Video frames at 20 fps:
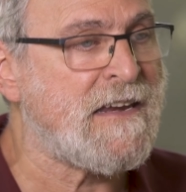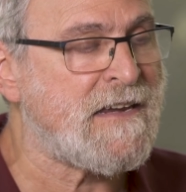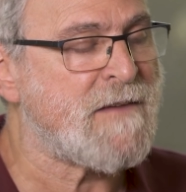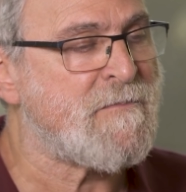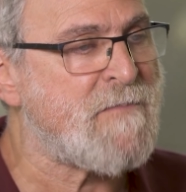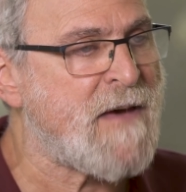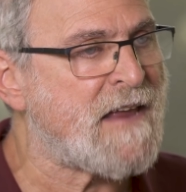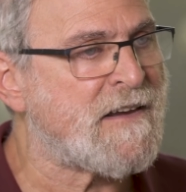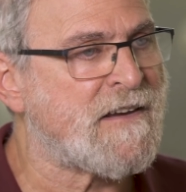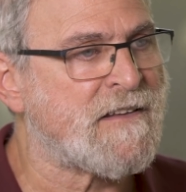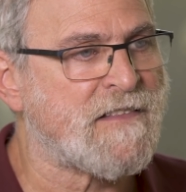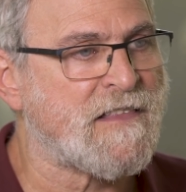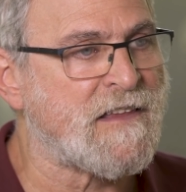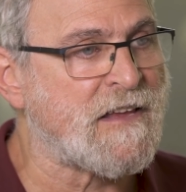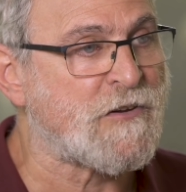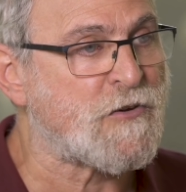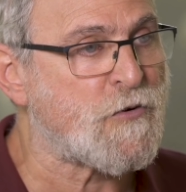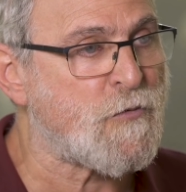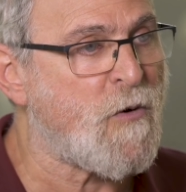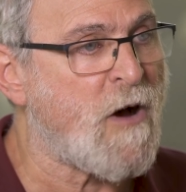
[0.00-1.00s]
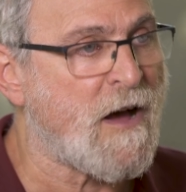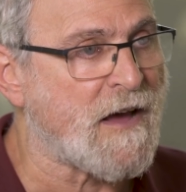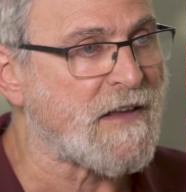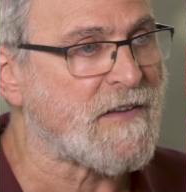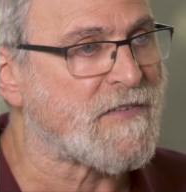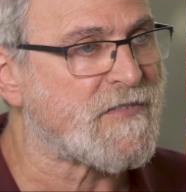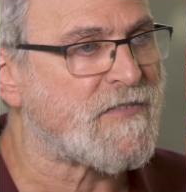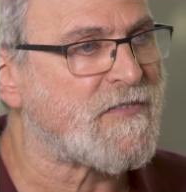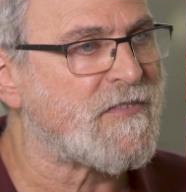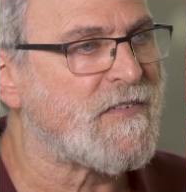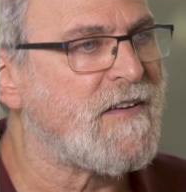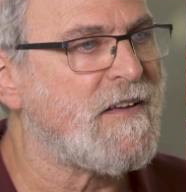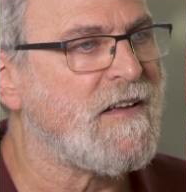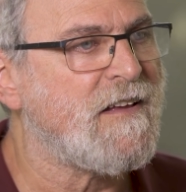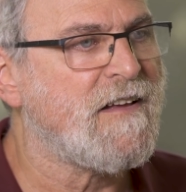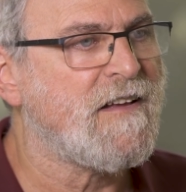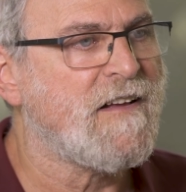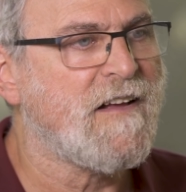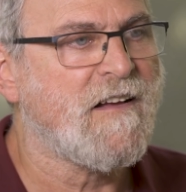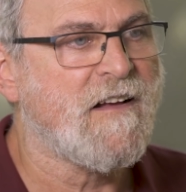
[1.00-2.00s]
independently twice,
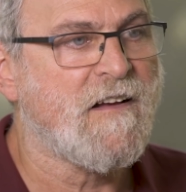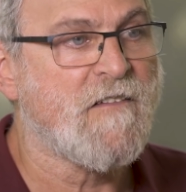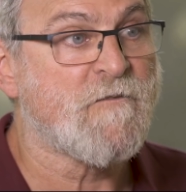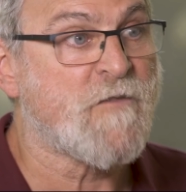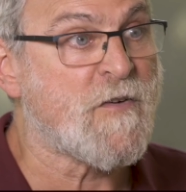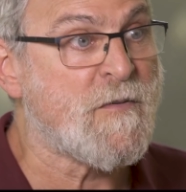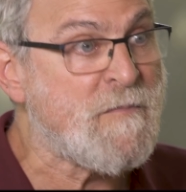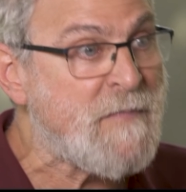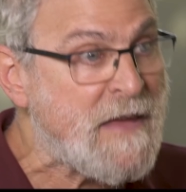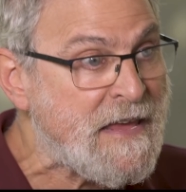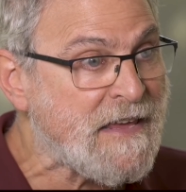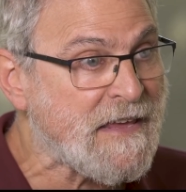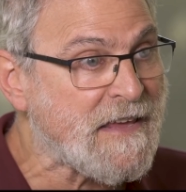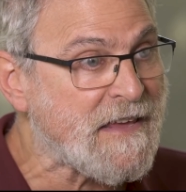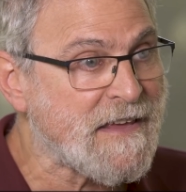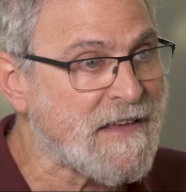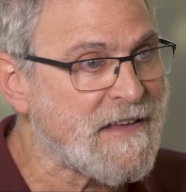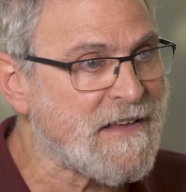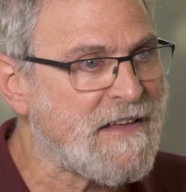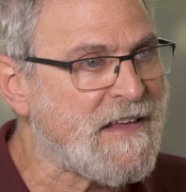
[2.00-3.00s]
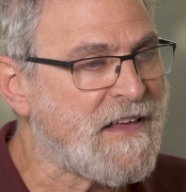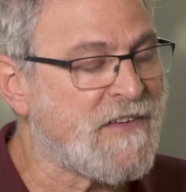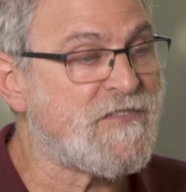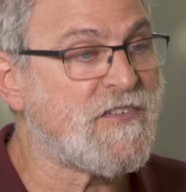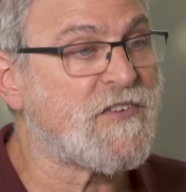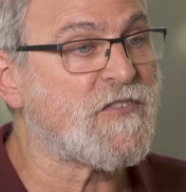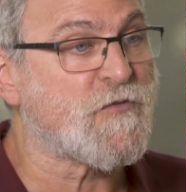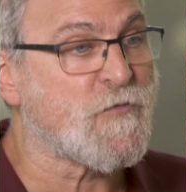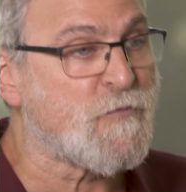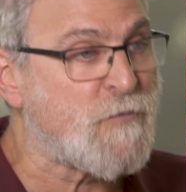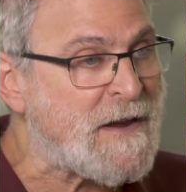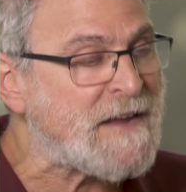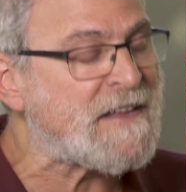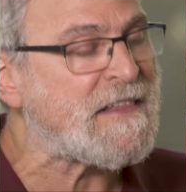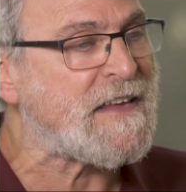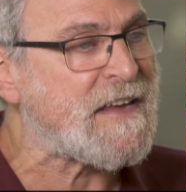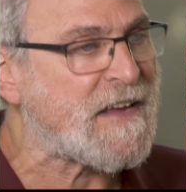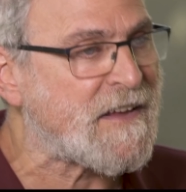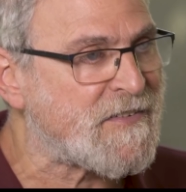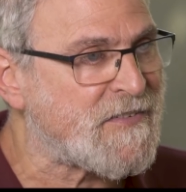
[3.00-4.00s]
for me, is just
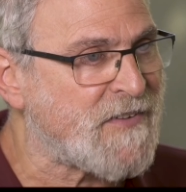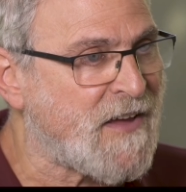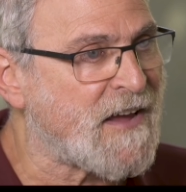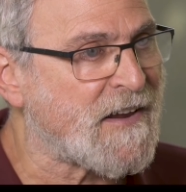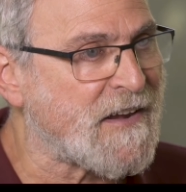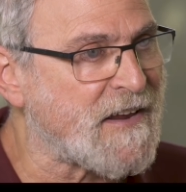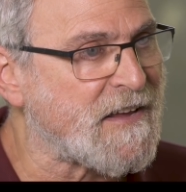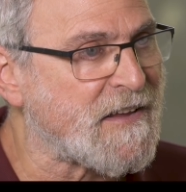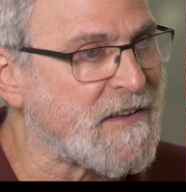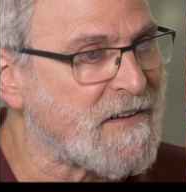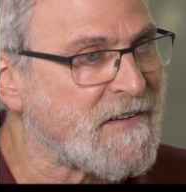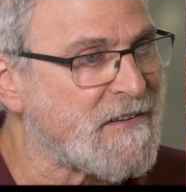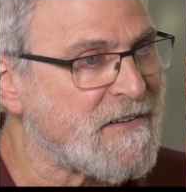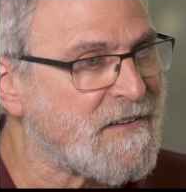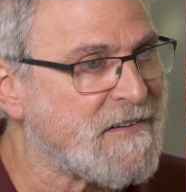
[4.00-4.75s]
really exciting.